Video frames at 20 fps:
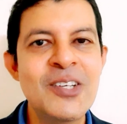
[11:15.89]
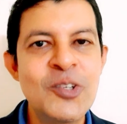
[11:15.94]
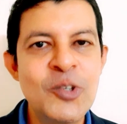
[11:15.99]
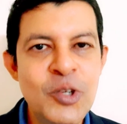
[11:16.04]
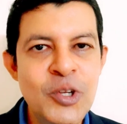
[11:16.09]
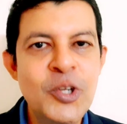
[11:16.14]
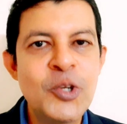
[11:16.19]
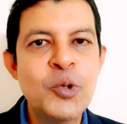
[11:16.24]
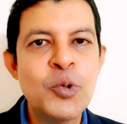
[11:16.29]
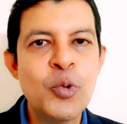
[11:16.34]

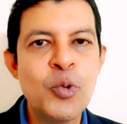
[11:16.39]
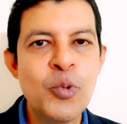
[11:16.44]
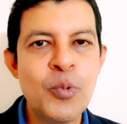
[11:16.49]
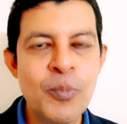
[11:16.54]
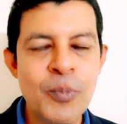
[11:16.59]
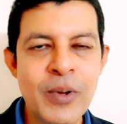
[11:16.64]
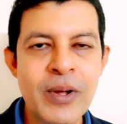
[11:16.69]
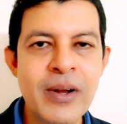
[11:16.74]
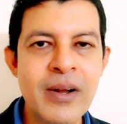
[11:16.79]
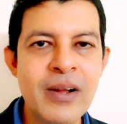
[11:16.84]
You need to
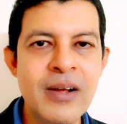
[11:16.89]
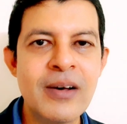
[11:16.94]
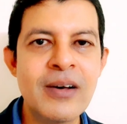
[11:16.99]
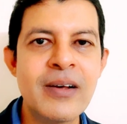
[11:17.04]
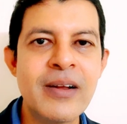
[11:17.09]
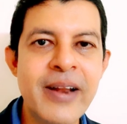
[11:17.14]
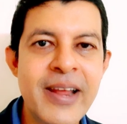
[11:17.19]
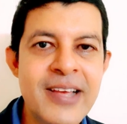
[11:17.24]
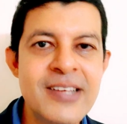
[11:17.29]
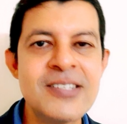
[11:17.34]

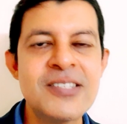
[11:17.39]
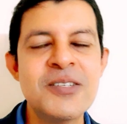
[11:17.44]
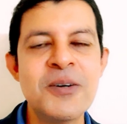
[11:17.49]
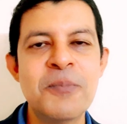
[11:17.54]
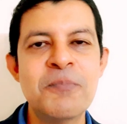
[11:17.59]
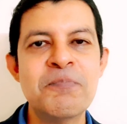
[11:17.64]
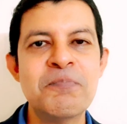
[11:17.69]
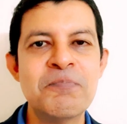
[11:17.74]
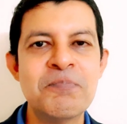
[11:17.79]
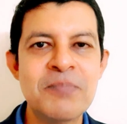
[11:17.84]
raise
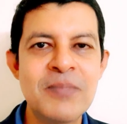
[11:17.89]
the